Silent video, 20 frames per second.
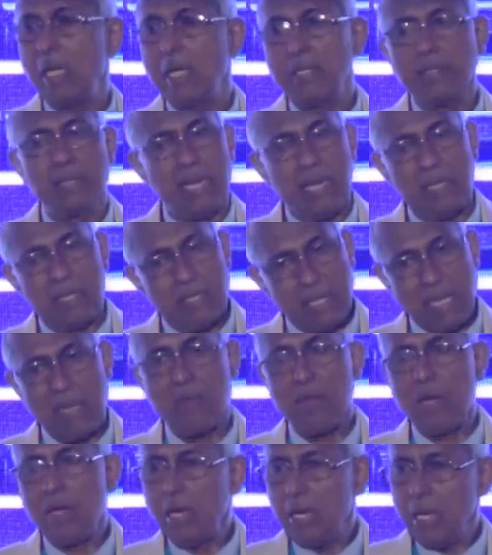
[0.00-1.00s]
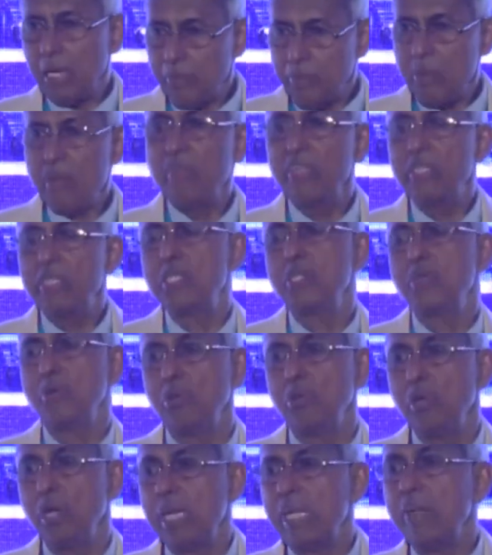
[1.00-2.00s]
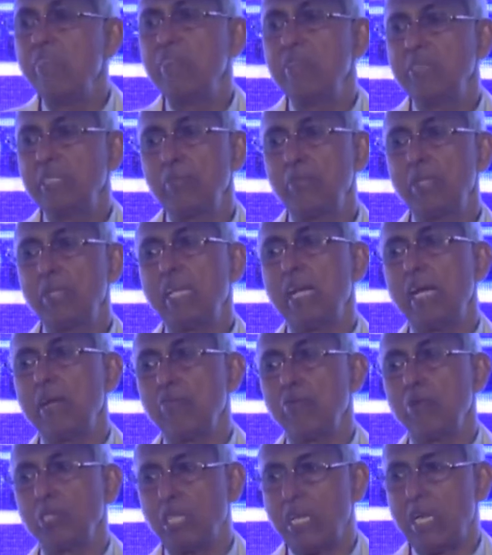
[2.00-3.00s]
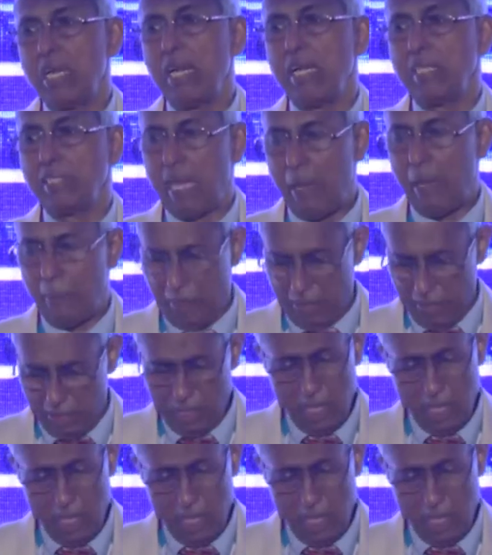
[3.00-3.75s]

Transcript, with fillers: then they will be with you even if something unfortunately has happened.